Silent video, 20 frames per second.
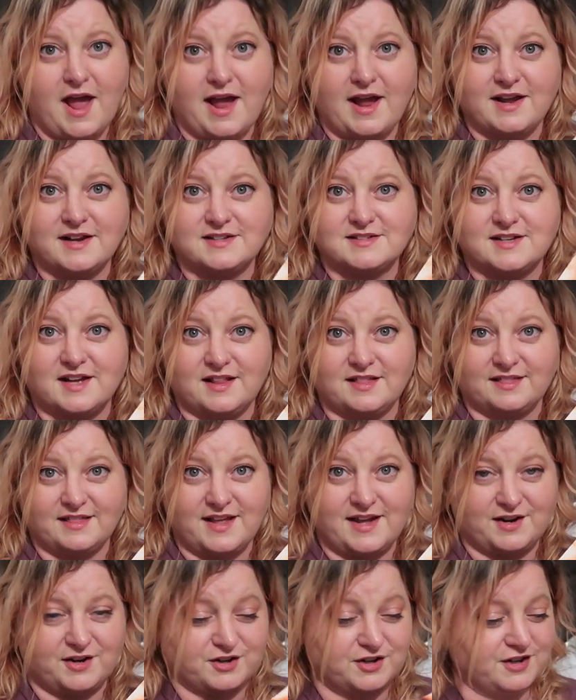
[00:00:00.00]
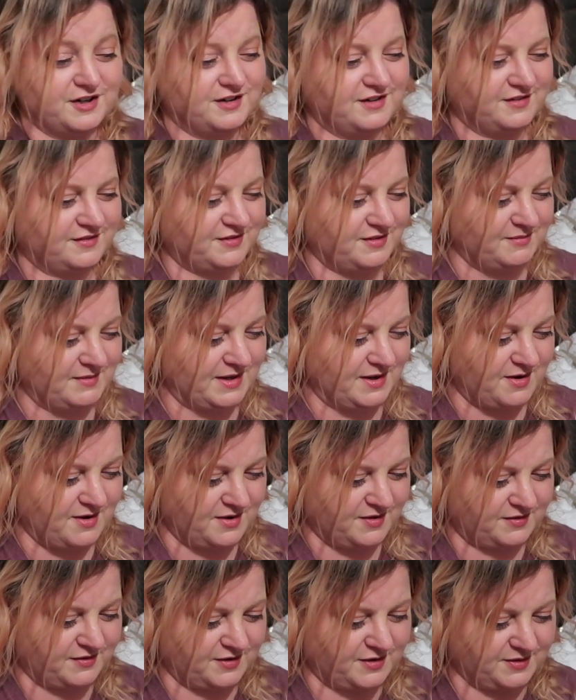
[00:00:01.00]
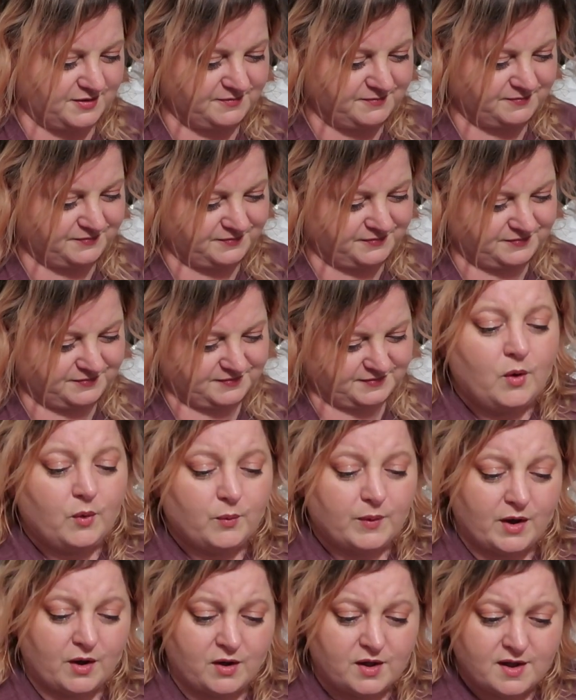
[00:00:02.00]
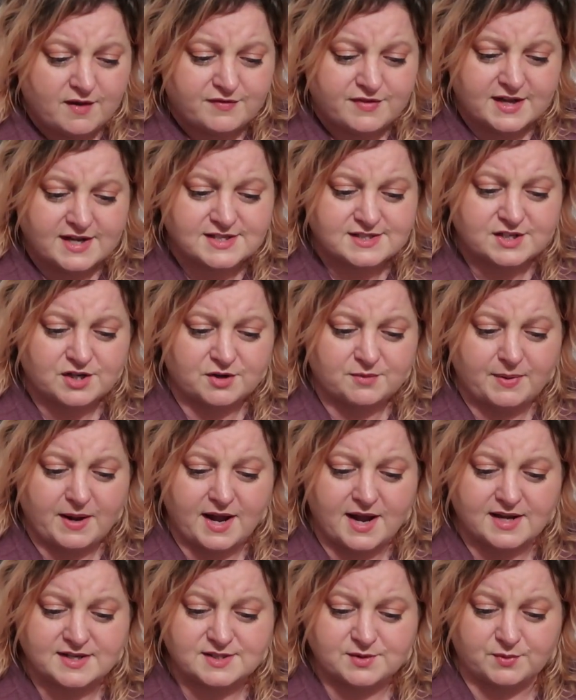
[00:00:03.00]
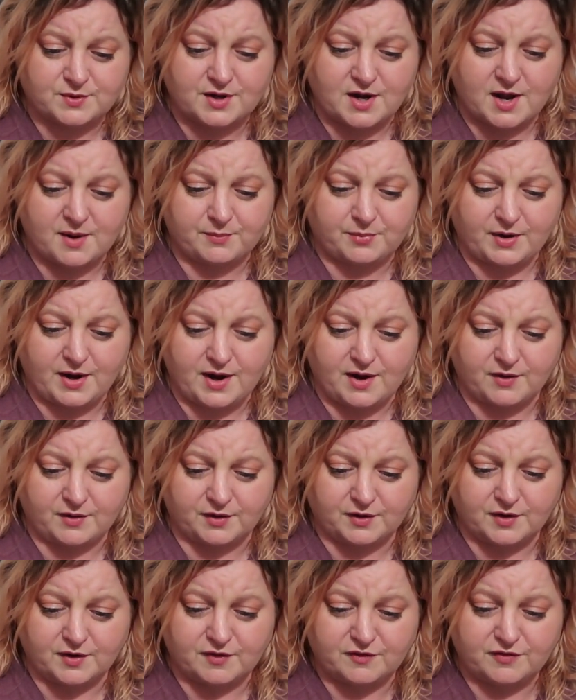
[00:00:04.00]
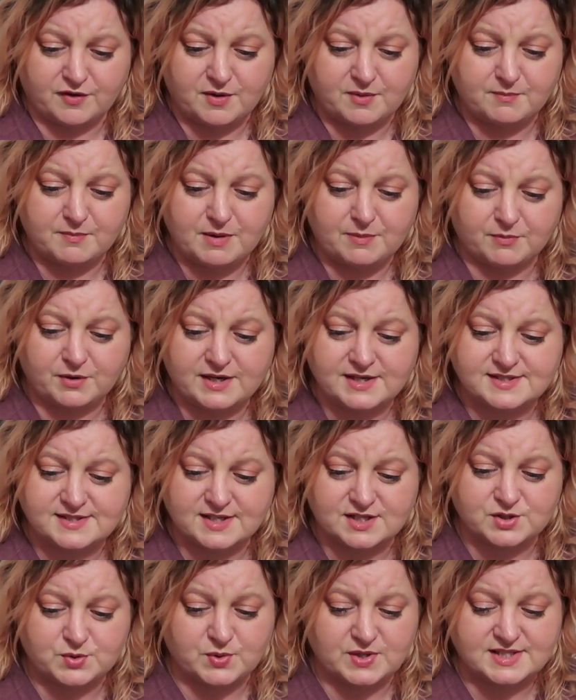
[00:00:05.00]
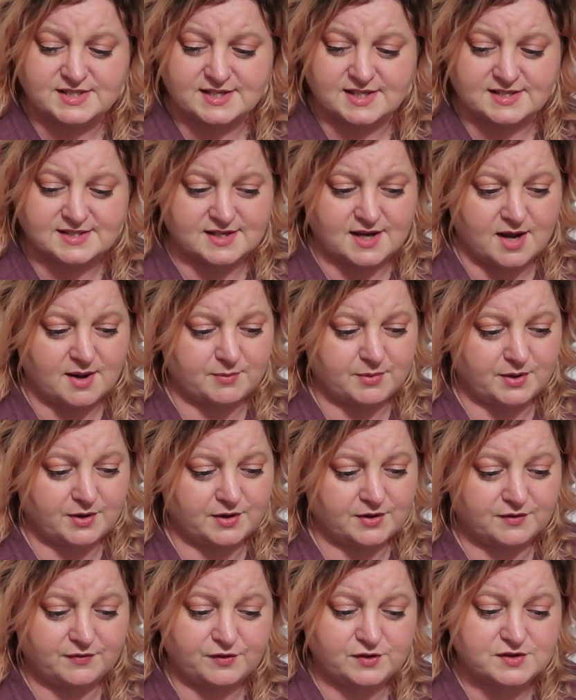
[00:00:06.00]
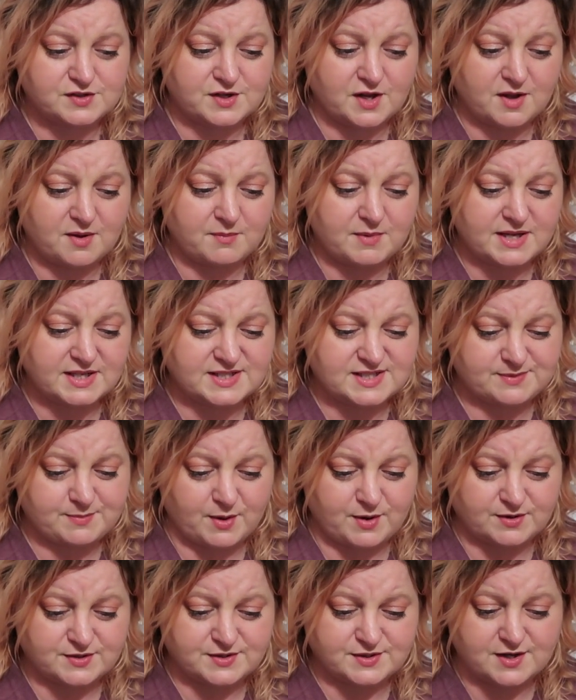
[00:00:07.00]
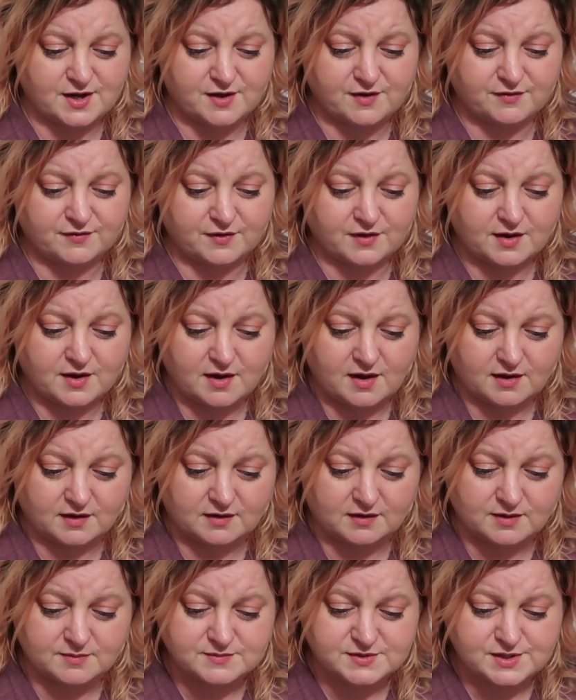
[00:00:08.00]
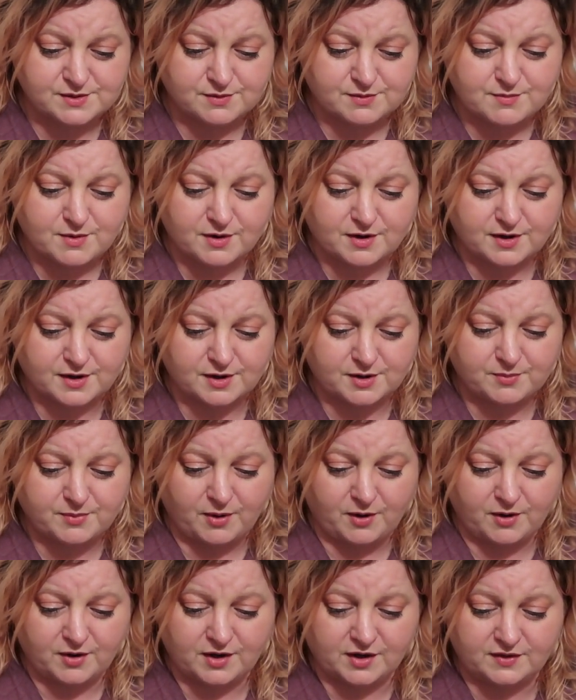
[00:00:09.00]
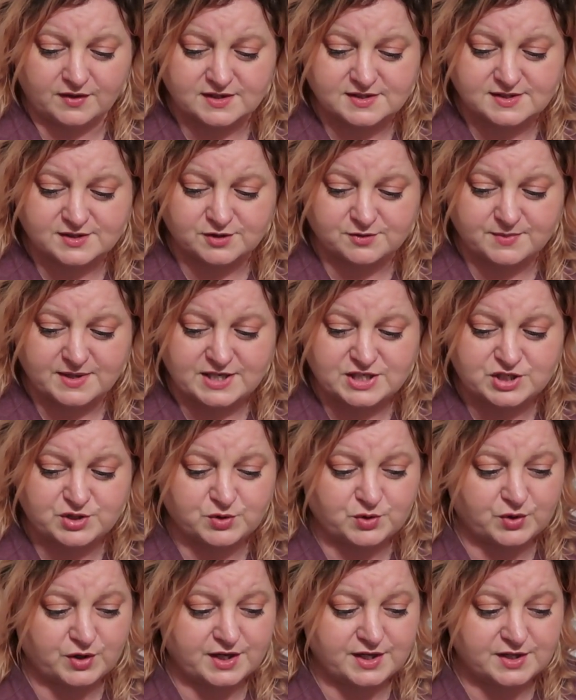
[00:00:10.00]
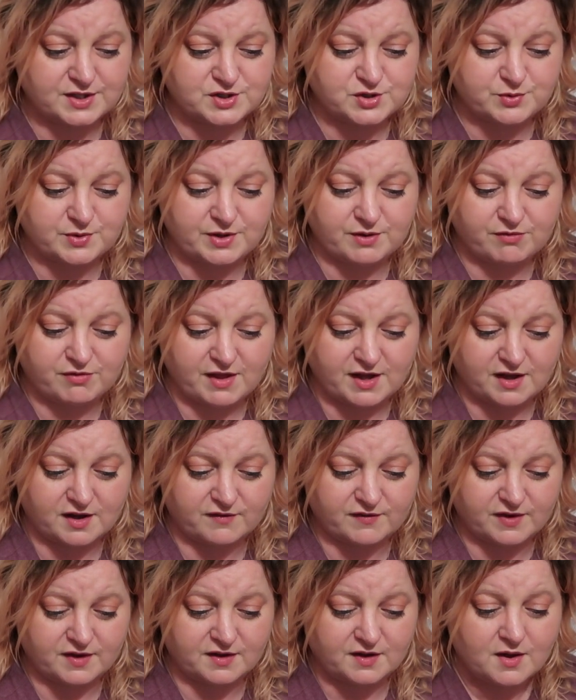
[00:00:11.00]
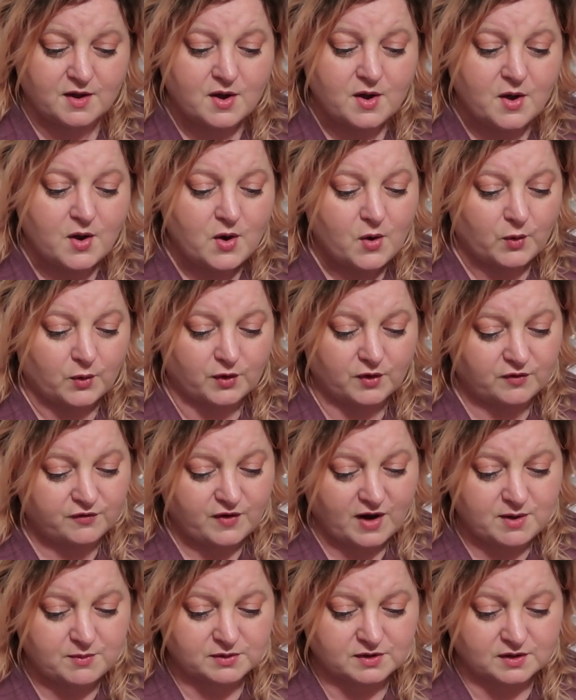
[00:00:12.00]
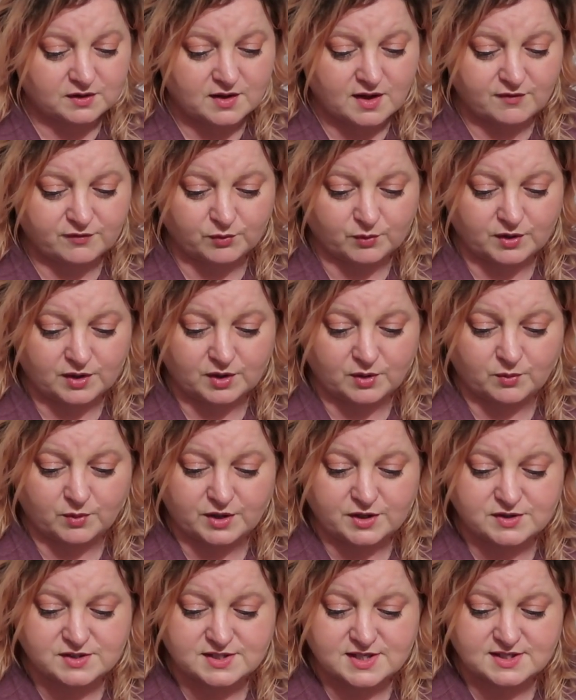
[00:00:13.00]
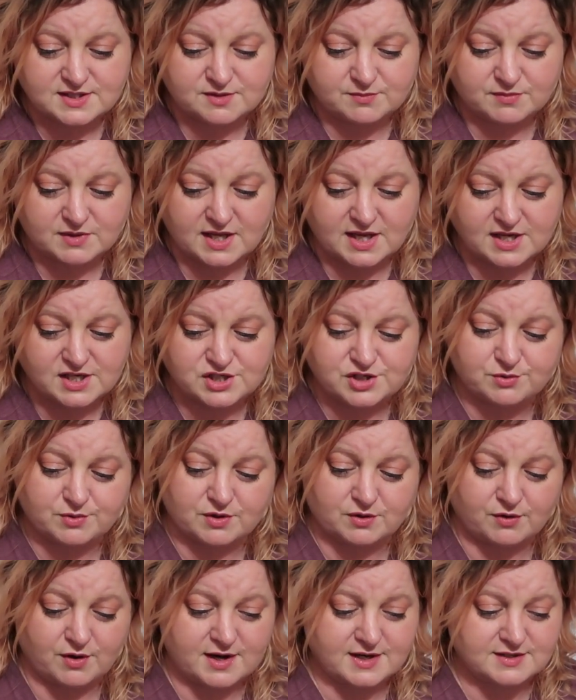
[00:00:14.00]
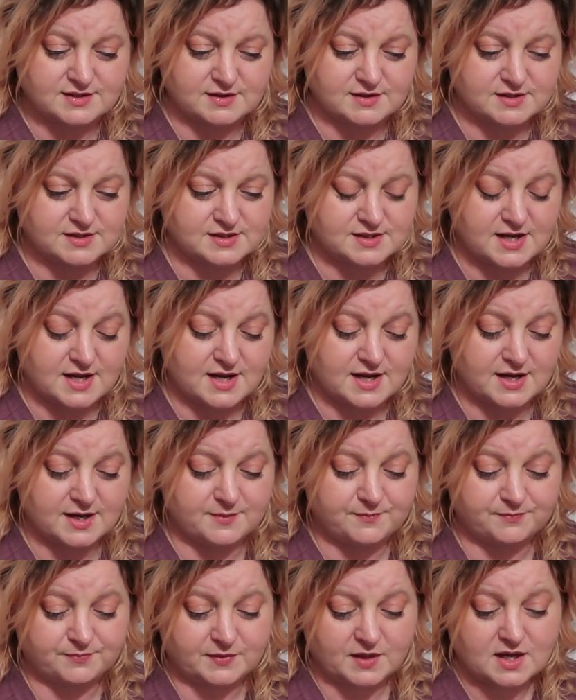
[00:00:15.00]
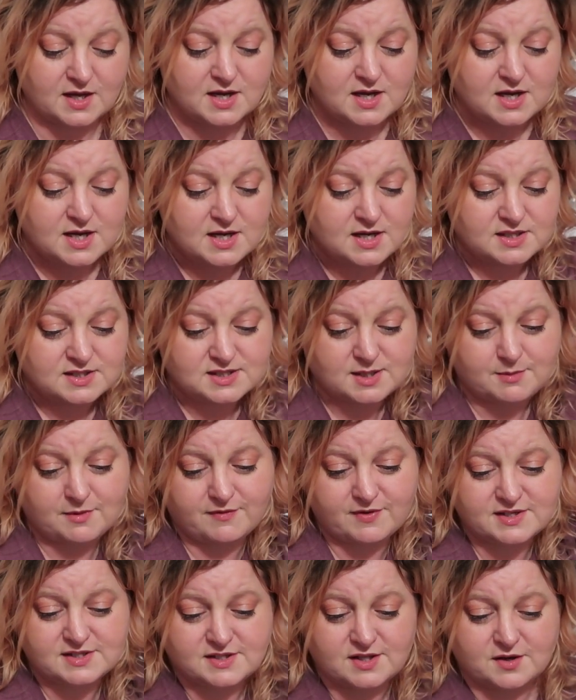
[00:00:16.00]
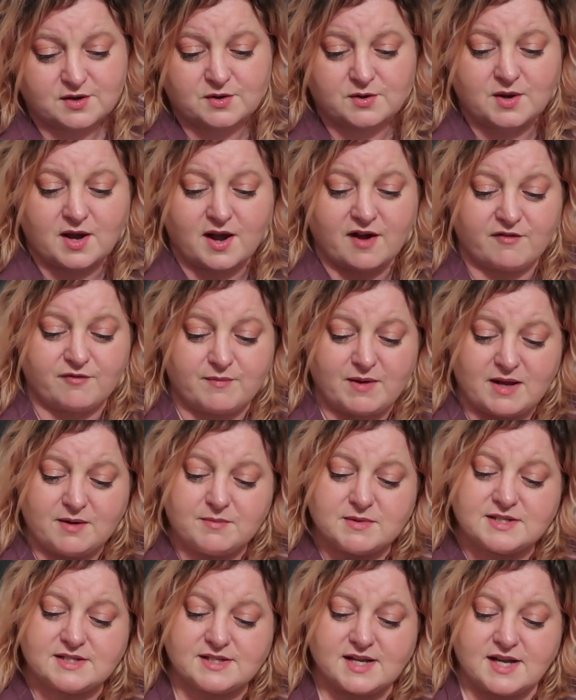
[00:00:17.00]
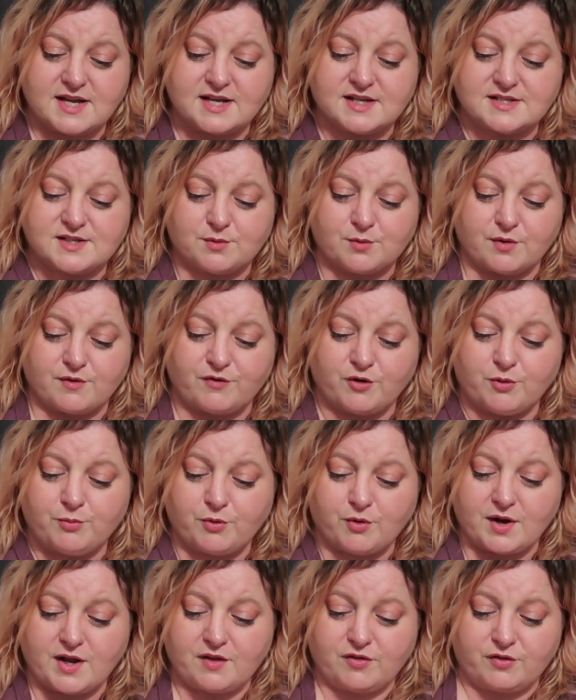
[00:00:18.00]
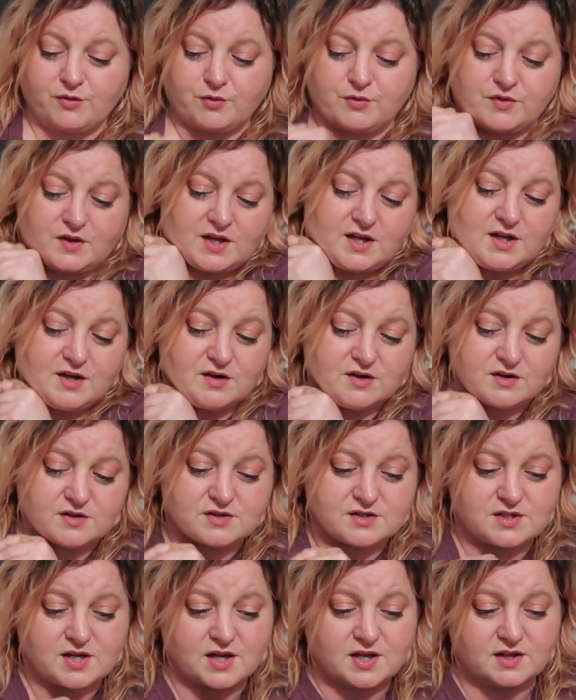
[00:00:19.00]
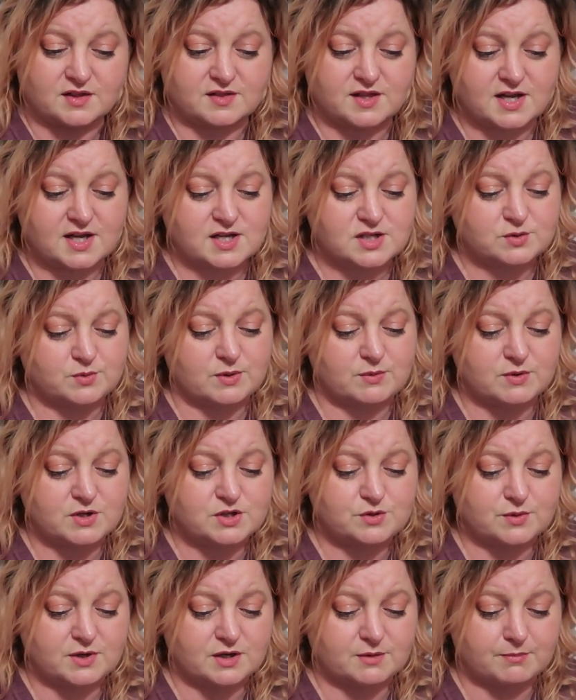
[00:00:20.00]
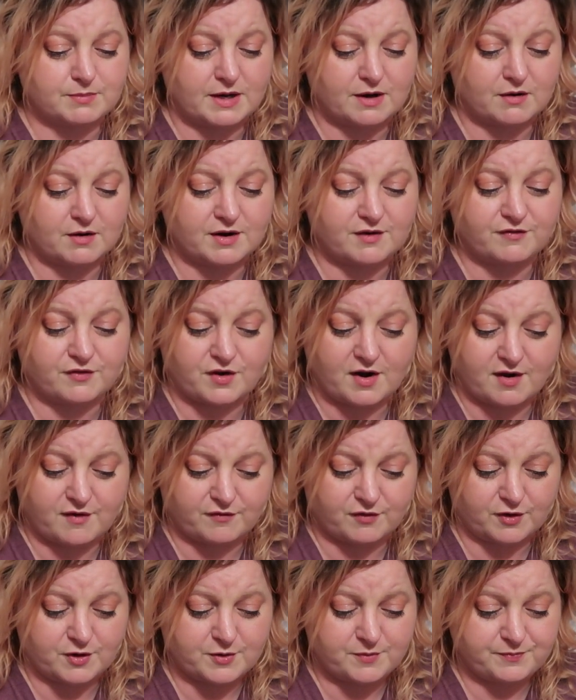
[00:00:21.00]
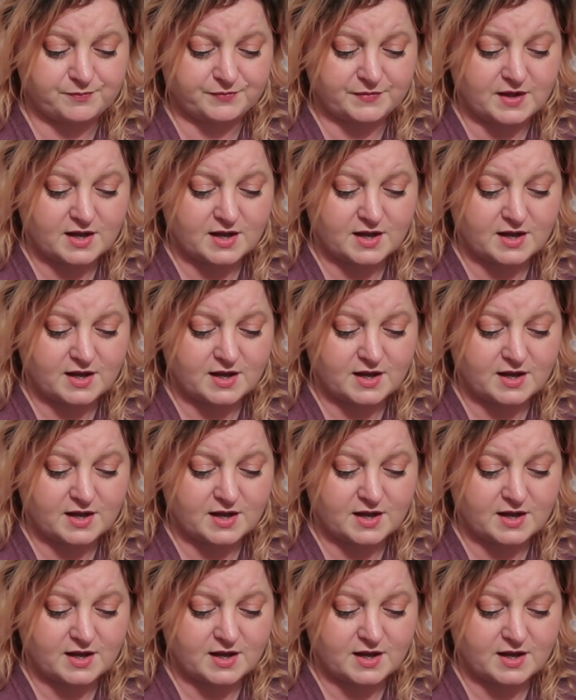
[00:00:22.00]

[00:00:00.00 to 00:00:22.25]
And a letter from the author. We all have things in our past that we're not proud of, memories that twist us up. For some, it's small stuff, a clumsy remark at a party that still makes you cringe when you think of it, or a fight with a loved one where you said some things you regret to this day. Some of us, though, have made mistakes that reverberate through the years, things we wish we could bury forever.